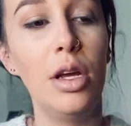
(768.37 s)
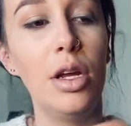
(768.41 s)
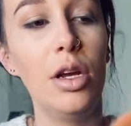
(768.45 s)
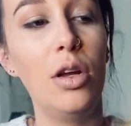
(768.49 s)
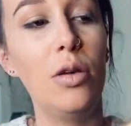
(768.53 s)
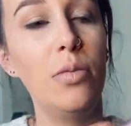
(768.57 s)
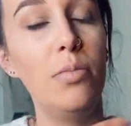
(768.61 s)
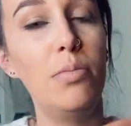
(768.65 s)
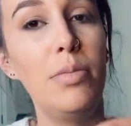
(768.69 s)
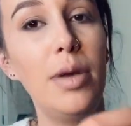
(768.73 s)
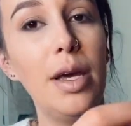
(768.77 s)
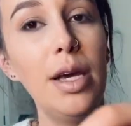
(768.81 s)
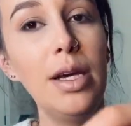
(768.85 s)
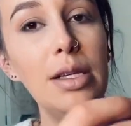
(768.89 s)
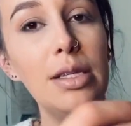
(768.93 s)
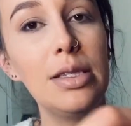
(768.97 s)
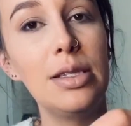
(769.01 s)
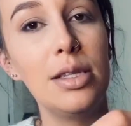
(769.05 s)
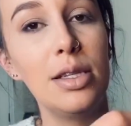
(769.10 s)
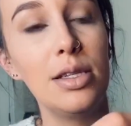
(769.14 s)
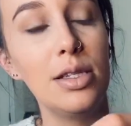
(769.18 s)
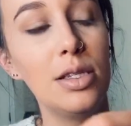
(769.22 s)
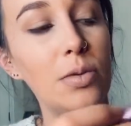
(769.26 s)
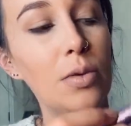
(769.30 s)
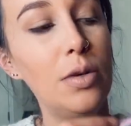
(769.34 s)
I'll mix
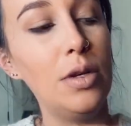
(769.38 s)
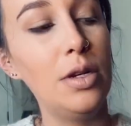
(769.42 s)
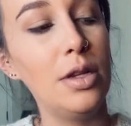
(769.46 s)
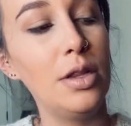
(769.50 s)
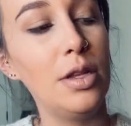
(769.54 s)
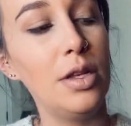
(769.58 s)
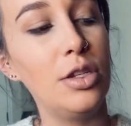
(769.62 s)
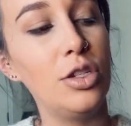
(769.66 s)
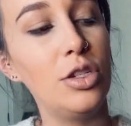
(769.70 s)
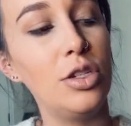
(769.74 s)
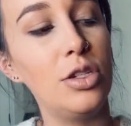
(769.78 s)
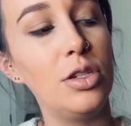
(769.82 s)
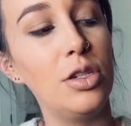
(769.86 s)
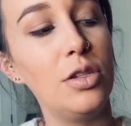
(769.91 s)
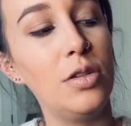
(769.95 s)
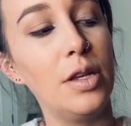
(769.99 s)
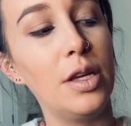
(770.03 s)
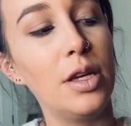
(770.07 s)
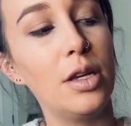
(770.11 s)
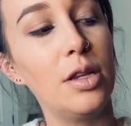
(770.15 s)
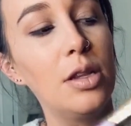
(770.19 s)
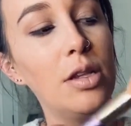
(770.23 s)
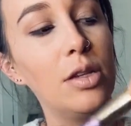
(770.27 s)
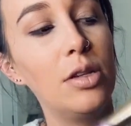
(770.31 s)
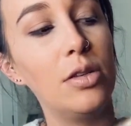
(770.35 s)
this one and then just do like
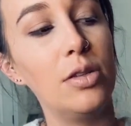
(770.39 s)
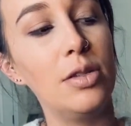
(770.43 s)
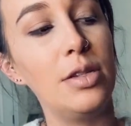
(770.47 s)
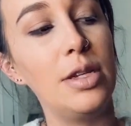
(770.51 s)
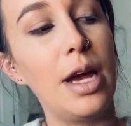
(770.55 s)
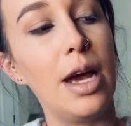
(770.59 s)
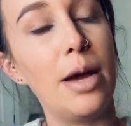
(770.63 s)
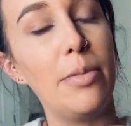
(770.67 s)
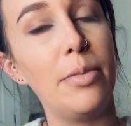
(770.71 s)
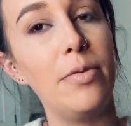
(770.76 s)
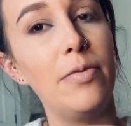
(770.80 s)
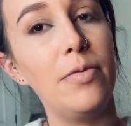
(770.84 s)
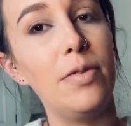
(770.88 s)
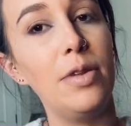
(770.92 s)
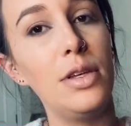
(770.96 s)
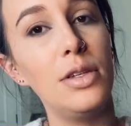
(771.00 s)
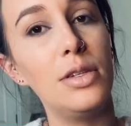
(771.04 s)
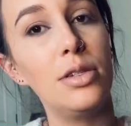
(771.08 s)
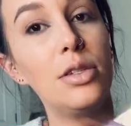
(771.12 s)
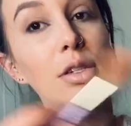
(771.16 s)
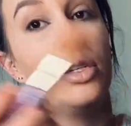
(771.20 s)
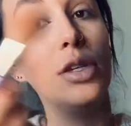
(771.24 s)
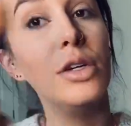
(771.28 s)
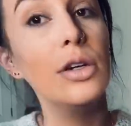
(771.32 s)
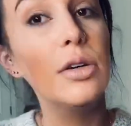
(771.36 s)
a little dab of these
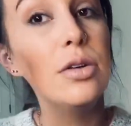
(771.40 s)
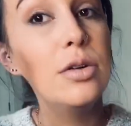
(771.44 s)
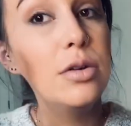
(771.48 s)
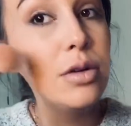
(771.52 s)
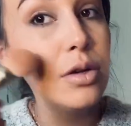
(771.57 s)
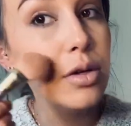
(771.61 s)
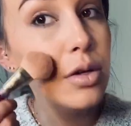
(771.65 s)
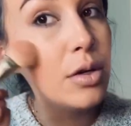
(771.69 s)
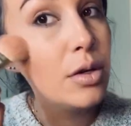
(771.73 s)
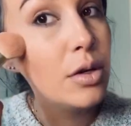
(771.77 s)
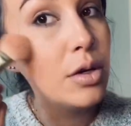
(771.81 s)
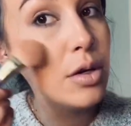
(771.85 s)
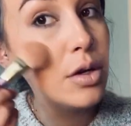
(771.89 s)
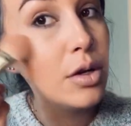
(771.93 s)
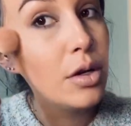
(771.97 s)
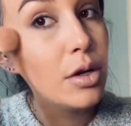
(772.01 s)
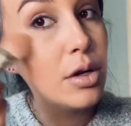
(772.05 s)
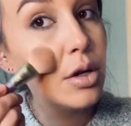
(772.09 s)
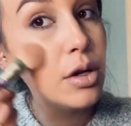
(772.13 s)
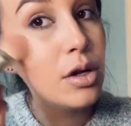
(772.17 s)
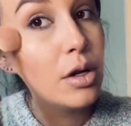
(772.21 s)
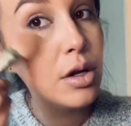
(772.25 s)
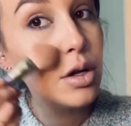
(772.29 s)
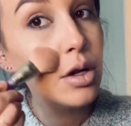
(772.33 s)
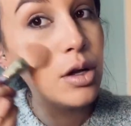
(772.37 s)
two.
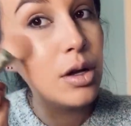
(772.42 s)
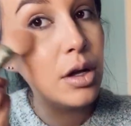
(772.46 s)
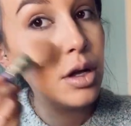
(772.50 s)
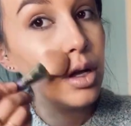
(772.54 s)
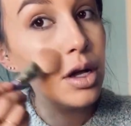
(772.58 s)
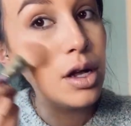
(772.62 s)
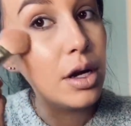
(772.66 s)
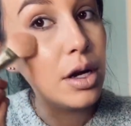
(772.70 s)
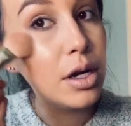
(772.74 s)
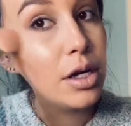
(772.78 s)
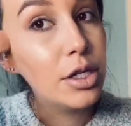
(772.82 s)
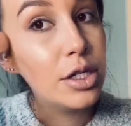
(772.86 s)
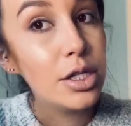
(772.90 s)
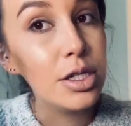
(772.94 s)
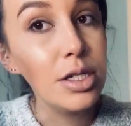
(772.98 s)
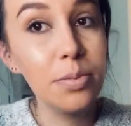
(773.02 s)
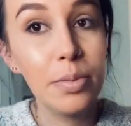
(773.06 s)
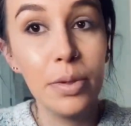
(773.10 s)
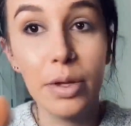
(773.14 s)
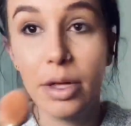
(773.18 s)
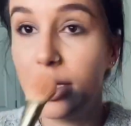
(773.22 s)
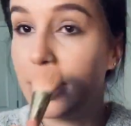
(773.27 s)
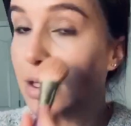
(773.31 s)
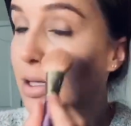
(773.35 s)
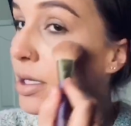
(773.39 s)
And I just
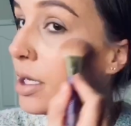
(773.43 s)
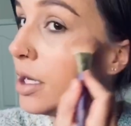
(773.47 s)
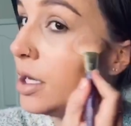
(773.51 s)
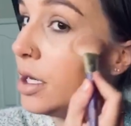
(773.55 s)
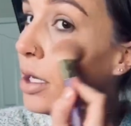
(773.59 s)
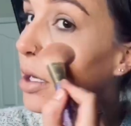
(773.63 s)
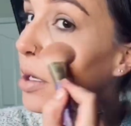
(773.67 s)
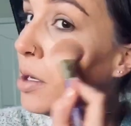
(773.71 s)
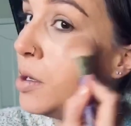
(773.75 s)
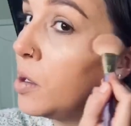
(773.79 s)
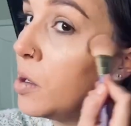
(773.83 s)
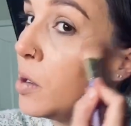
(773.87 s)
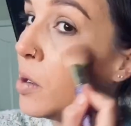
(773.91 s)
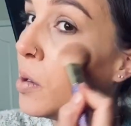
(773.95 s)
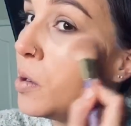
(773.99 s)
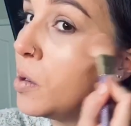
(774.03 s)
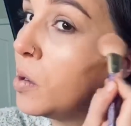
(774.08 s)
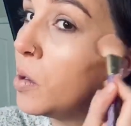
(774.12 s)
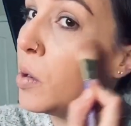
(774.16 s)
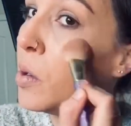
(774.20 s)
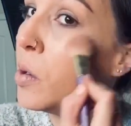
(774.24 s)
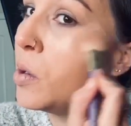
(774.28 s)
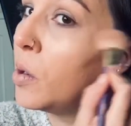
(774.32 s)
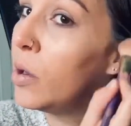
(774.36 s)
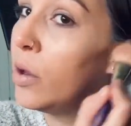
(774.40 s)
place it
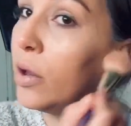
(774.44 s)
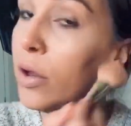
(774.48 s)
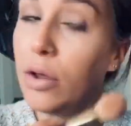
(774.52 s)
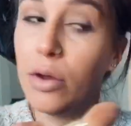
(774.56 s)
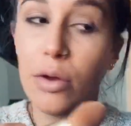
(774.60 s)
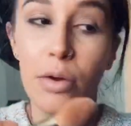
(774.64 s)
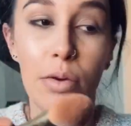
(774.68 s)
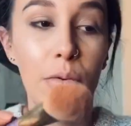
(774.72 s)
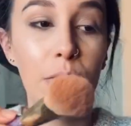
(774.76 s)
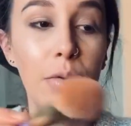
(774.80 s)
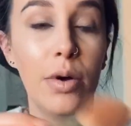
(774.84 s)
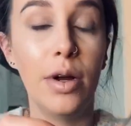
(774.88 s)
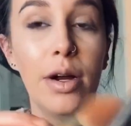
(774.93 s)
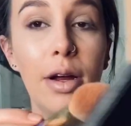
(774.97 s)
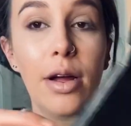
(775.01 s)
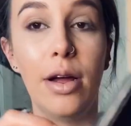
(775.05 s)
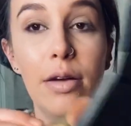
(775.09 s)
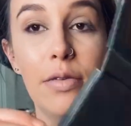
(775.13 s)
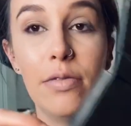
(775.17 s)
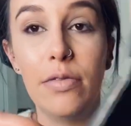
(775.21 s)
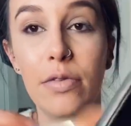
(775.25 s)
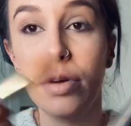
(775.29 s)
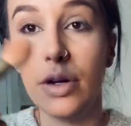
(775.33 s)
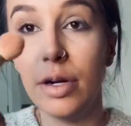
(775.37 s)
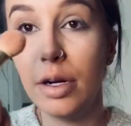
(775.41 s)

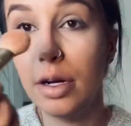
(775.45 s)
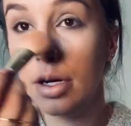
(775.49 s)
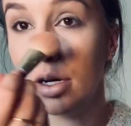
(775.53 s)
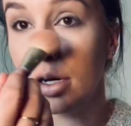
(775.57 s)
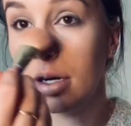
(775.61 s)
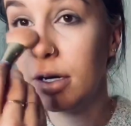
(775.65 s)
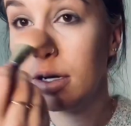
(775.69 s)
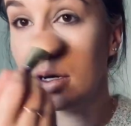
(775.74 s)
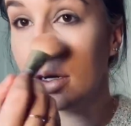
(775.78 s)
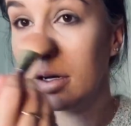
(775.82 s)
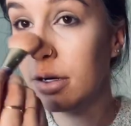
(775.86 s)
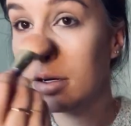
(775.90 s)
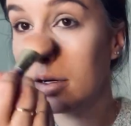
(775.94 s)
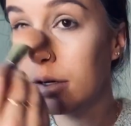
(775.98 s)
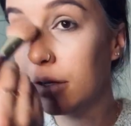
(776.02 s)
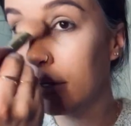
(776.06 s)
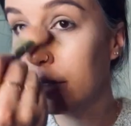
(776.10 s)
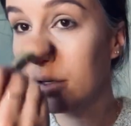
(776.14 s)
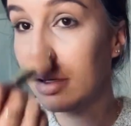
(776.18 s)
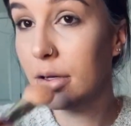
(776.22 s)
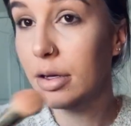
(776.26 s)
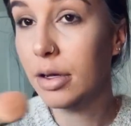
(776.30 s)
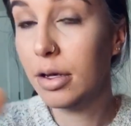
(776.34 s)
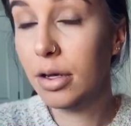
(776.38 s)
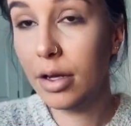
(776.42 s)
wherever
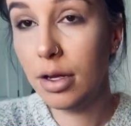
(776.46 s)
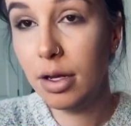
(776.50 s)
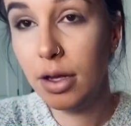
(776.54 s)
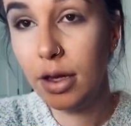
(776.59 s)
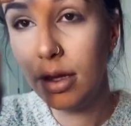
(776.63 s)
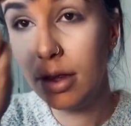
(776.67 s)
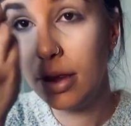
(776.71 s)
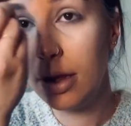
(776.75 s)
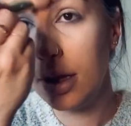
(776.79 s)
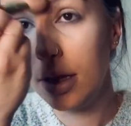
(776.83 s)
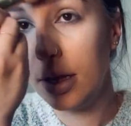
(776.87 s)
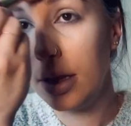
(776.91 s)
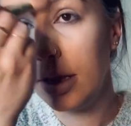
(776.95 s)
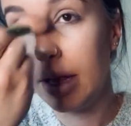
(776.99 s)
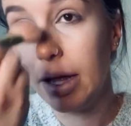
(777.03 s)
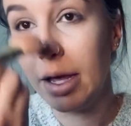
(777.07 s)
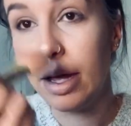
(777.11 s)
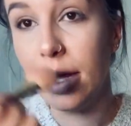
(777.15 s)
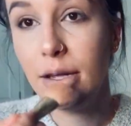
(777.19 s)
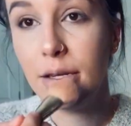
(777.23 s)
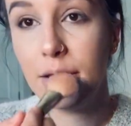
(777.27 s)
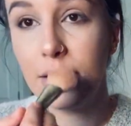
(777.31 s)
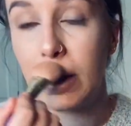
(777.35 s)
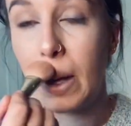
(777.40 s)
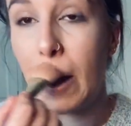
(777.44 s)
the
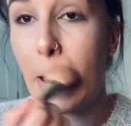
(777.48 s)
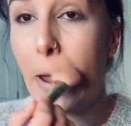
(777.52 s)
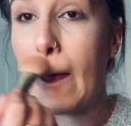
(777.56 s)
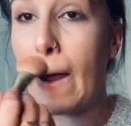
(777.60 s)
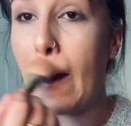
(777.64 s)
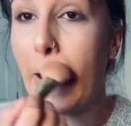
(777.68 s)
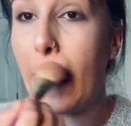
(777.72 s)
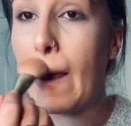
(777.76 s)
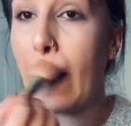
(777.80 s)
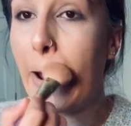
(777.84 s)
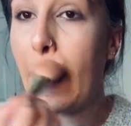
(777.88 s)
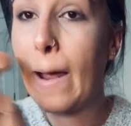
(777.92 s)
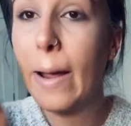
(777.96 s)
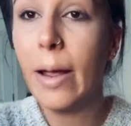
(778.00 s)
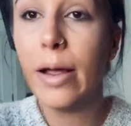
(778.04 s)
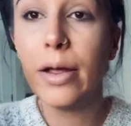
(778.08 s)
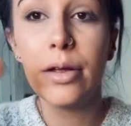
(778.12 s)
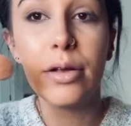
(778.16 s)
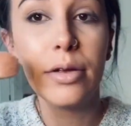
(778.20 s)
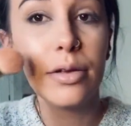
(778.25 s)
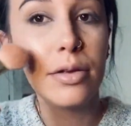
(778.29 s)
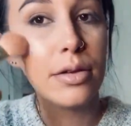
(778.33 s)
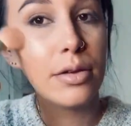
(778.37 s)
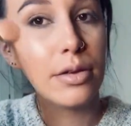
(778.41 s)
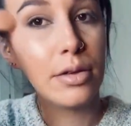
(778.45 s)
light
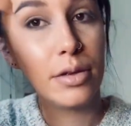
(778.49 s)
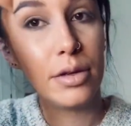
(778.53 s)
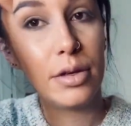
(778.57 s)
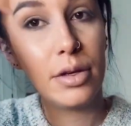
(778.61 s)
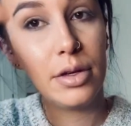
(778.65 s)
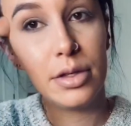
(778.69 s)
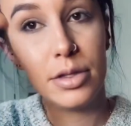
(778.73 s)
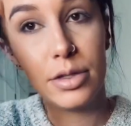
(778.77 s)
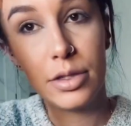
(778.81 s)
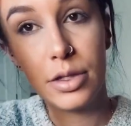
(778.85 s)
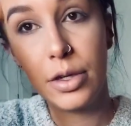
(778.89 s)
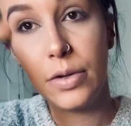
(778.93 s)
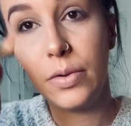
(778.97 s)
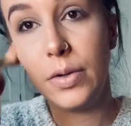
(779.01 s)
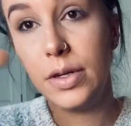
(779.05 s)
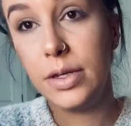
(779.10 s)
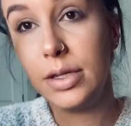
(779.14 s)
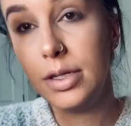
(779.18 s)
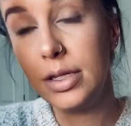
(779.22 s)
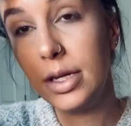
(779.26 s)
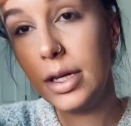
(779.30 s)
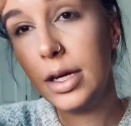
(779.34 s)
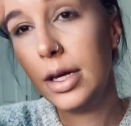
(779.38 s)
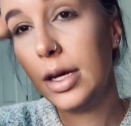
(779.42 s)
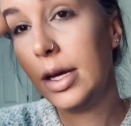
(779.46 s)
is going
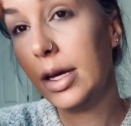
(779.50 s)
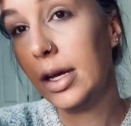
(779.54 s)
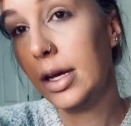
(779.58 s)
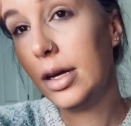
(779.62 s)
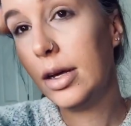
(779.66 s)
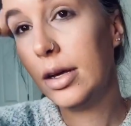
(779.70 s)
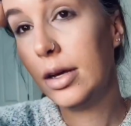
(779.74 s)
to hit